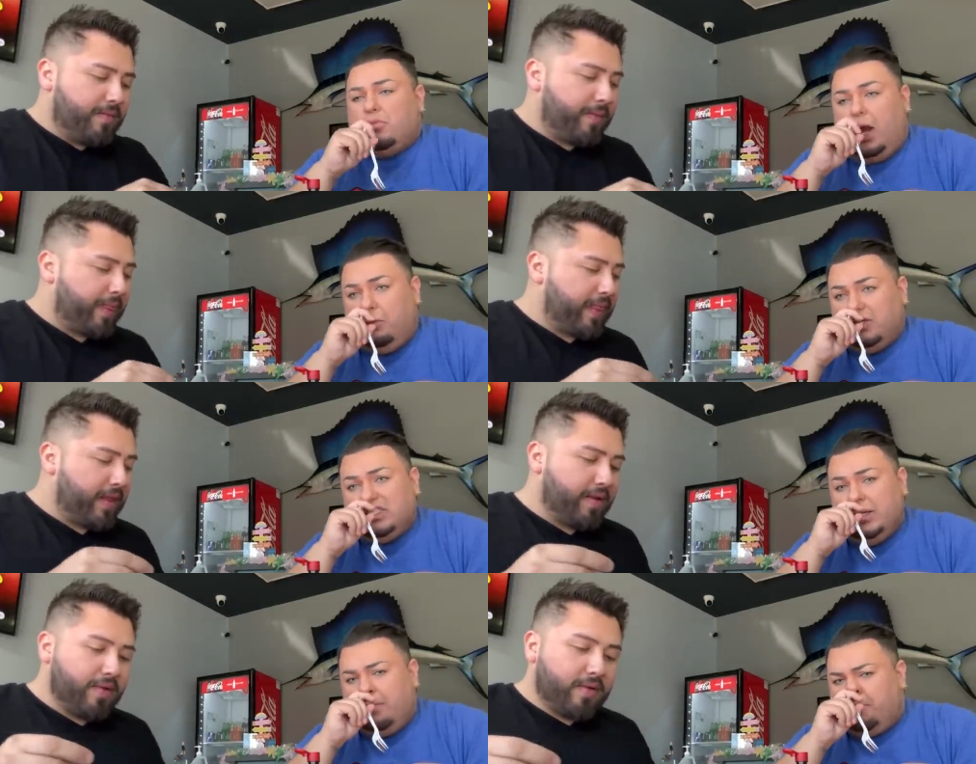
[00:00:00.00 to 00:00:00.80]

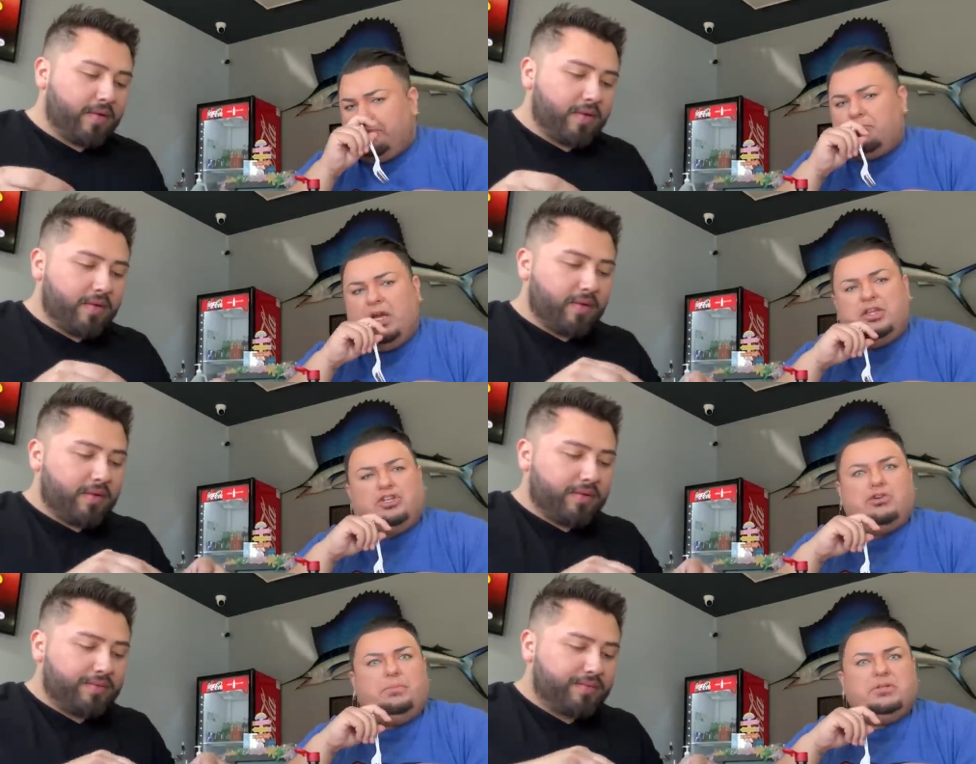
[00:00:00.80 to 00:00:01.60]
Speaker 1: The
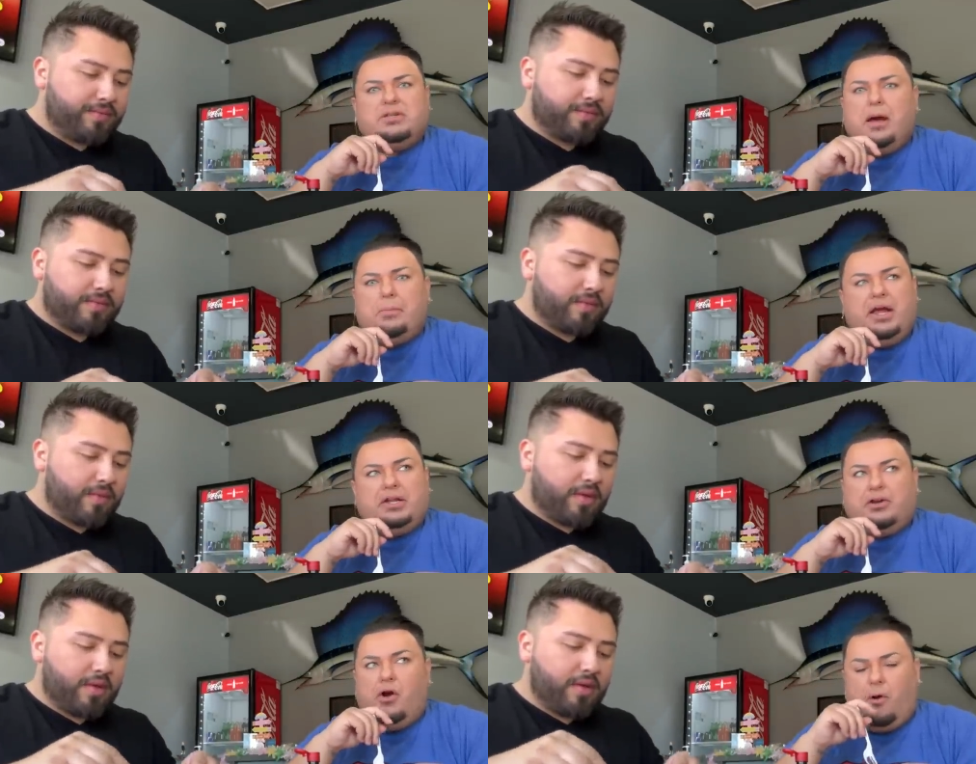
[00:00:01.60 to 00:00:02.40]
trip was not bad
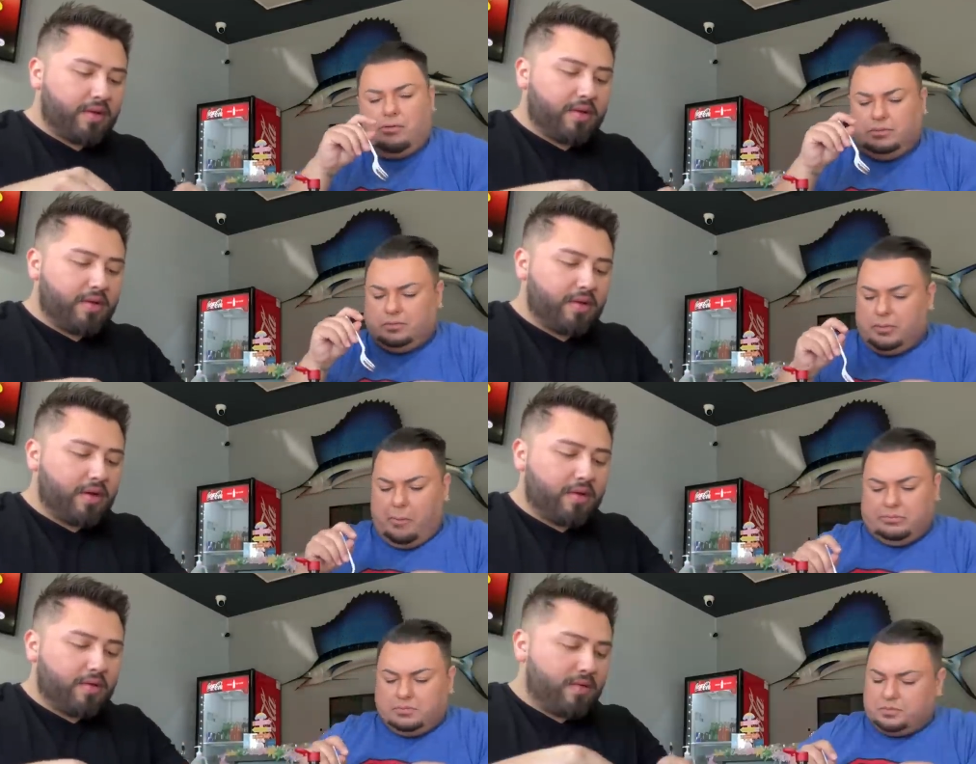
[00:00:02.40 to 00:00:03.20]
at all.
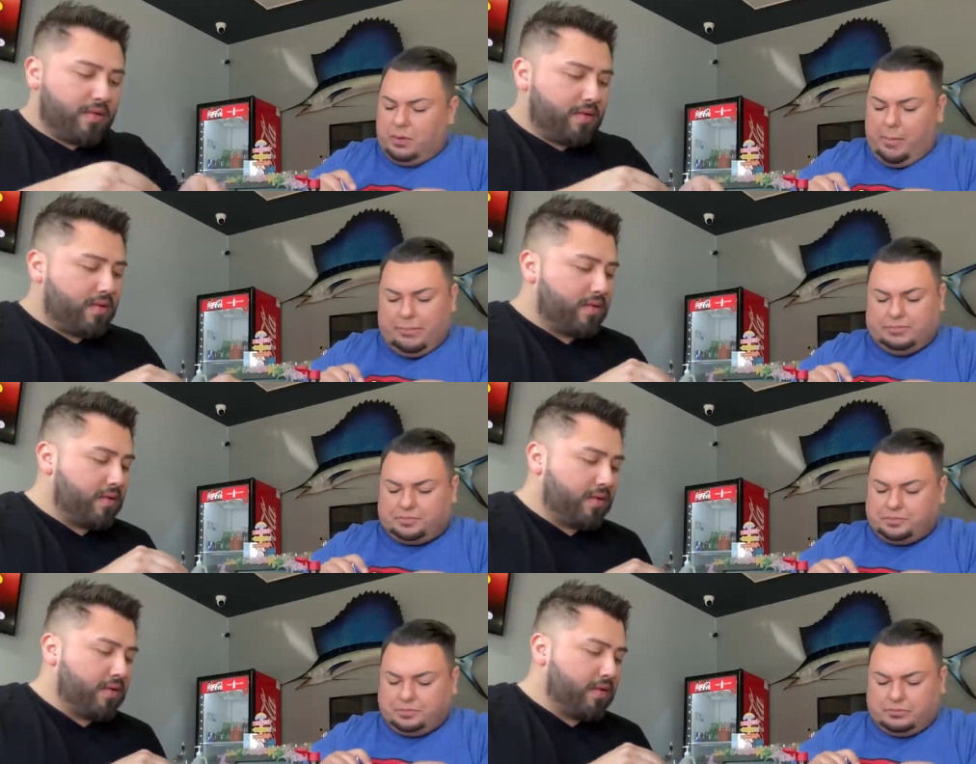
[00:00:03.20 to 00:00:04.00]
No. Mm-hmm.
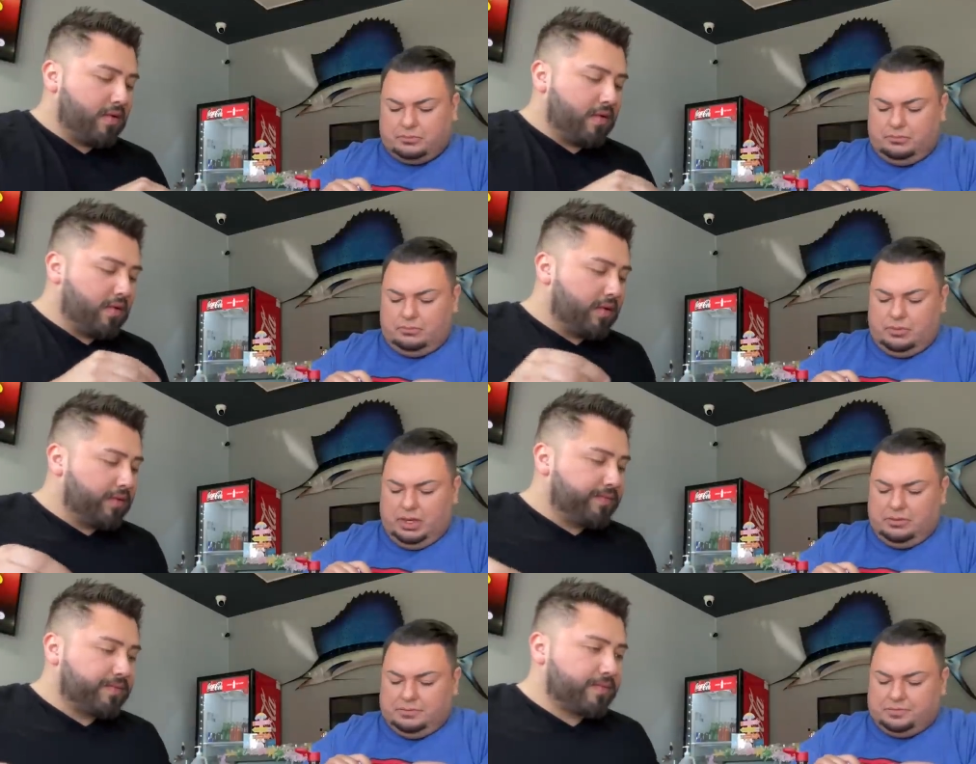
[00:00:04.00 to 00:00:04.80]

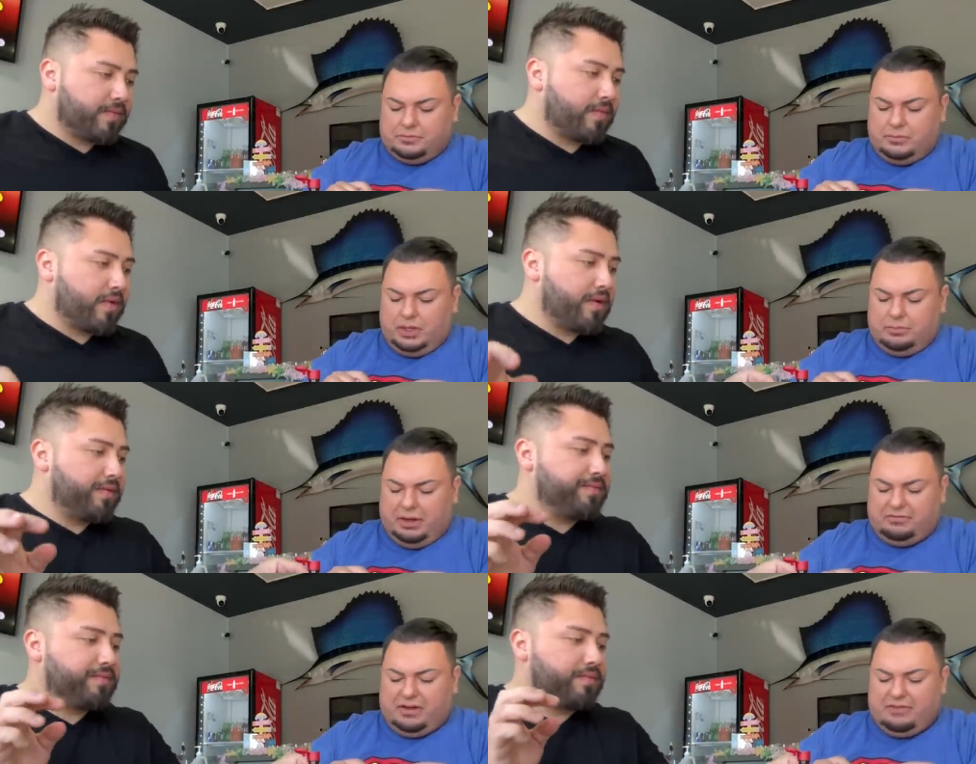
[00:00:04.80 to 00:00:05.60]

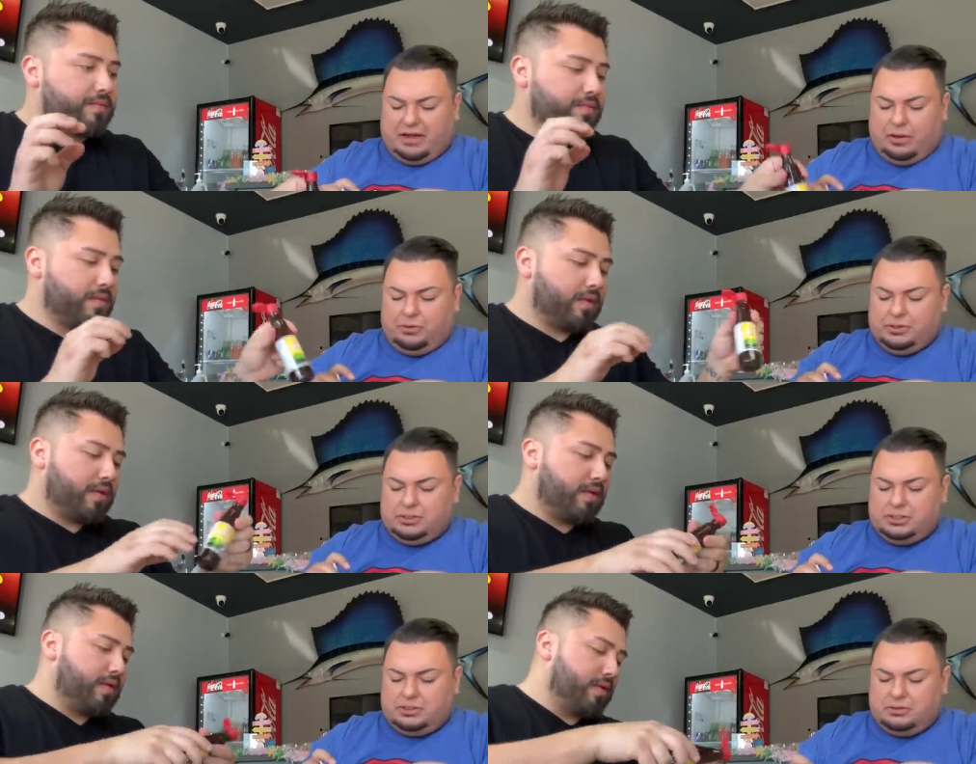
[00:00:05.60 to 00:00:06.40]
About 5
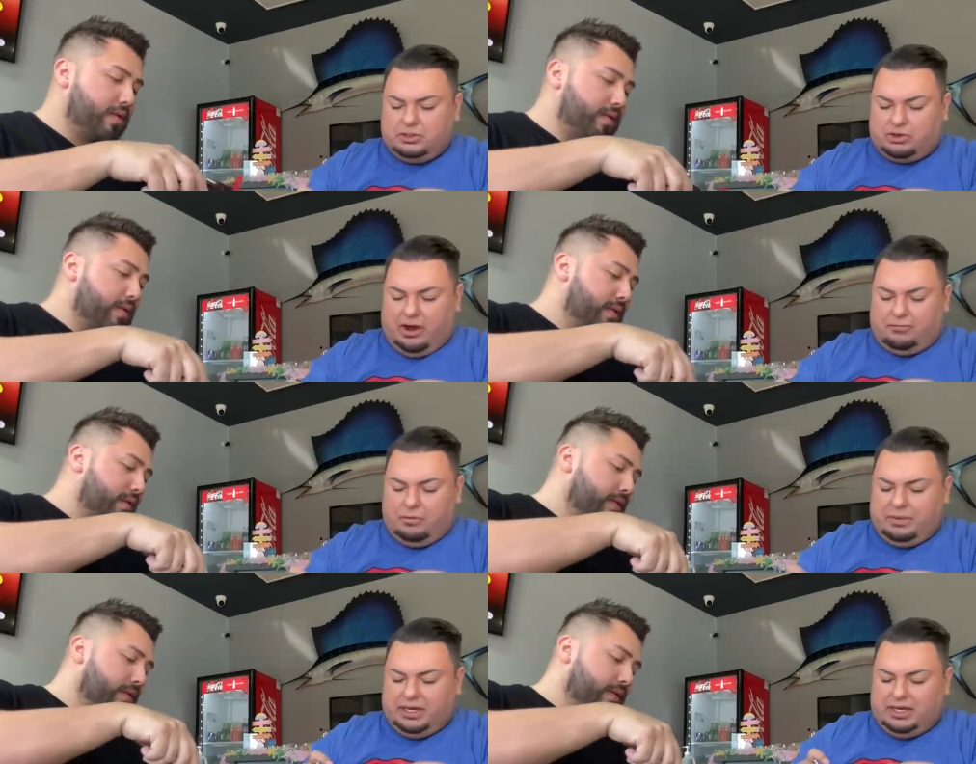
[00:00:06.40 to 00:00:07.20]
hours travel,
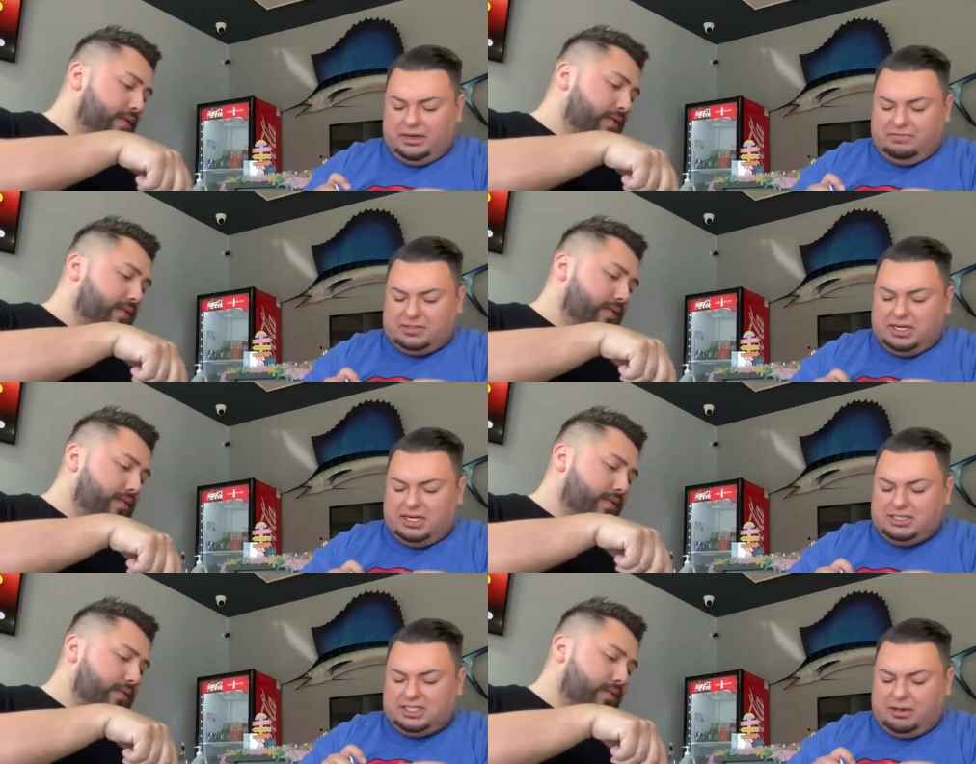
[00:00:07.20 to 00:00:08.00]
but it
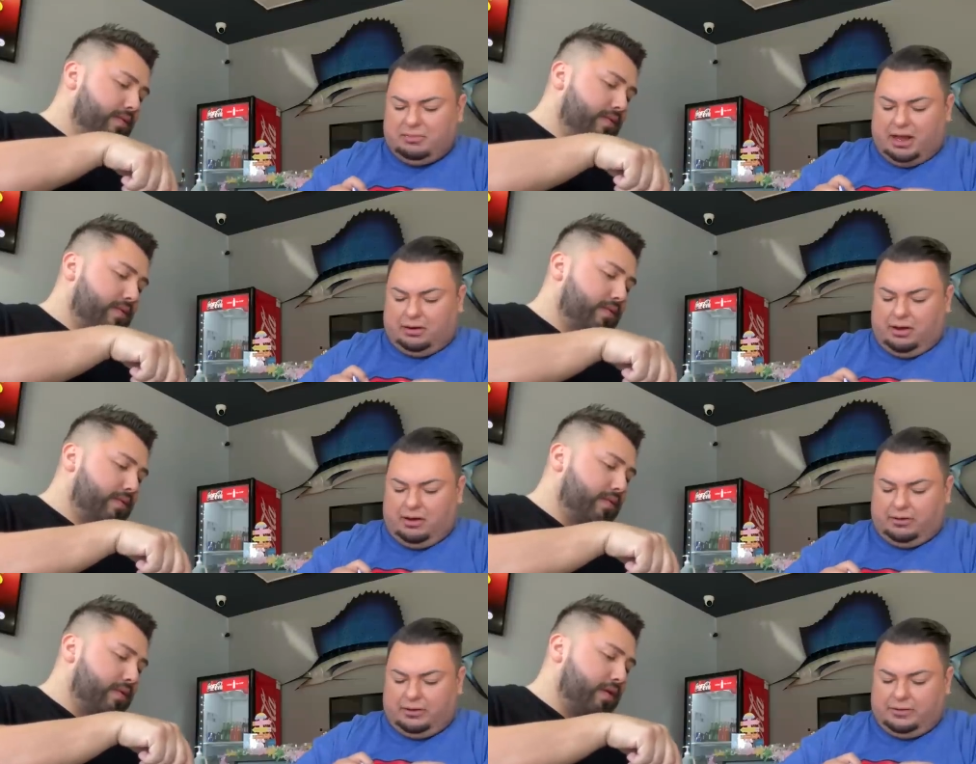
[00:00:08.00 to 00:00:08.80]
didn't seem that
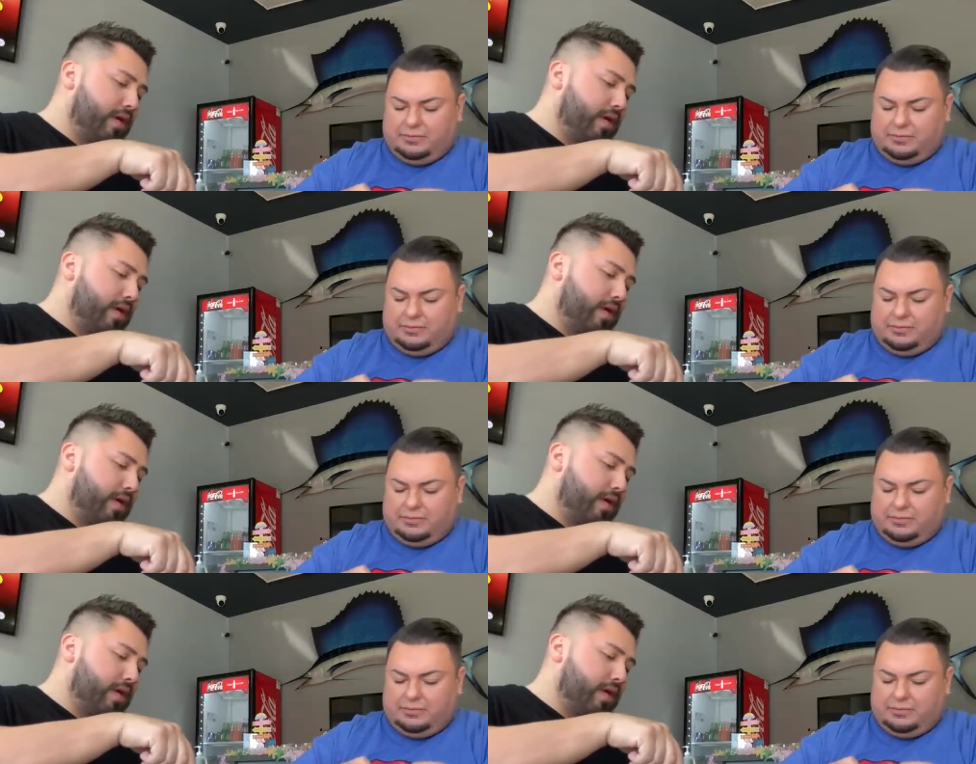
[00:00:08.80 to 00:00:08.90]
long.